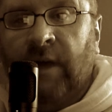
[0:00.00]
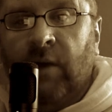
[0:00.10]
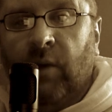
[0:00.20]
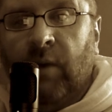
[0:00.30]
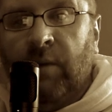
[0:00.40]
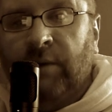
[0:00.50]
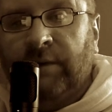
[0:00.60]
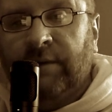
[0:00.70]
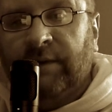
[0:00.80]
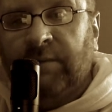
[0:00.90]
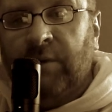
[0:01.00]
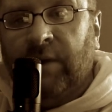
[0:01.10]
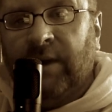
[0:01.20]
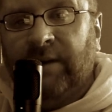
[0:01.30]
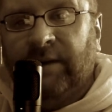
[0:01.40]
While most of the
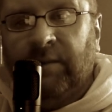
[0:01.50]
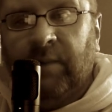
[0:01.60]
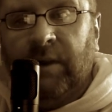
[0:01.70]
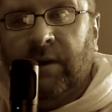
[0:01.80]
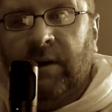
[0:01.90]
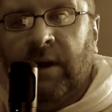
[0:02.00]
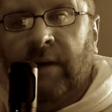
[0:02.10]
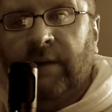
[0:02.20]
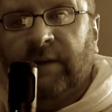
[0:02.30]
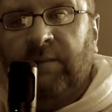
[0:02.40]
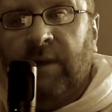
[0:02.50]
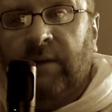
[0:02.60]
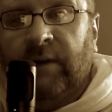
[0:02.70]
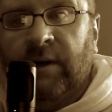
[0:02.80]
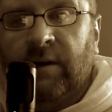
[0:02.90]
smoke had disappeared, the smell
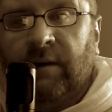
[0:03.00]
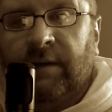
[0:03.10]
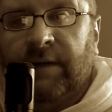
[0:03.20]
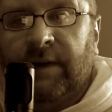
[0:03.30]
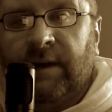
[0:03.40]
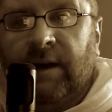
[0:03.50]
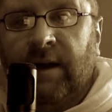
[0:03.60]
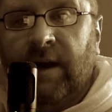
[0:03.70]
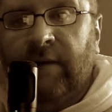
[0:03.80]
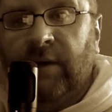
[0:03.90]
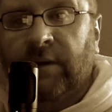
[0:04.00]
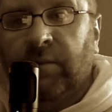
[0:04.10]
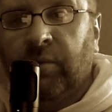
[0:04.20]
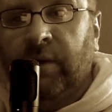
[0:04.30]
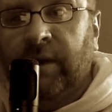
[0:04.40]
of it hung thick and heavy on
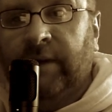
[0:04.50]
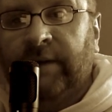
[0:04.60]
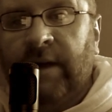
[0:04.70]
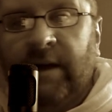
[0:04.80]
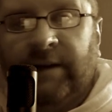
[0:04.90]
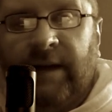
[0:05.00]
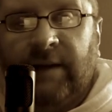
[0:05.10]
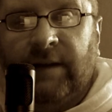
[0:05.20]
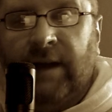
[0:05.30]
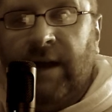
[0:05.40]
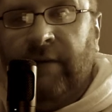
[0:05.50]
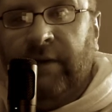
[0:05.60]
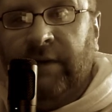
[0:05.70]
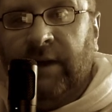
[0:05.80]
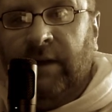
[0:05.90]
the breeze, tainting
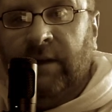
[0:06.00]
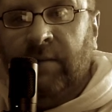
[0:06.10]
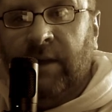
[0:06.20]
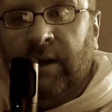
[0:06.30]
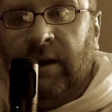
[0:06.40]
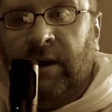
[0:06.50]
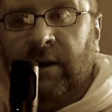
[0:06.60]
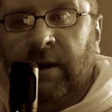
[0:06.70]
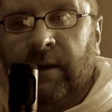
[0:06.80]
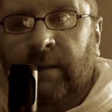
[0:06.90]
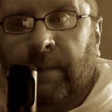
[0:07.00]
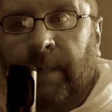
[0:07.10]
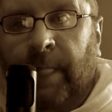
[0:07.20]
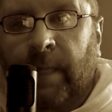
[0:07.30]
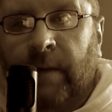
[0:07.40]
everything in the immediate area.
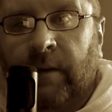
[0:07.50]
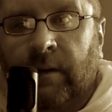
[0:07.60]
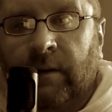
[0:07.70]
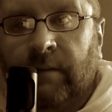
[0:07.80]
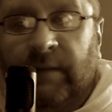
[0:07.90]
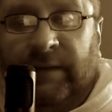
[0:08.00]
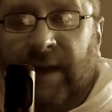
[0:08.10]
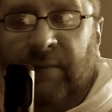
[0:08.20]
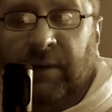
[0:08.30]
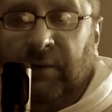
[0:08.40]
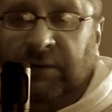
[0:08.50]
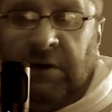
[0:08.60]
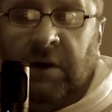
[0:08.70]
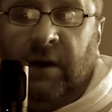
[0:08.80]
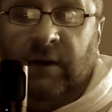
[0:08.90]
The sapling was
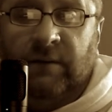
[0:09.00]
gone.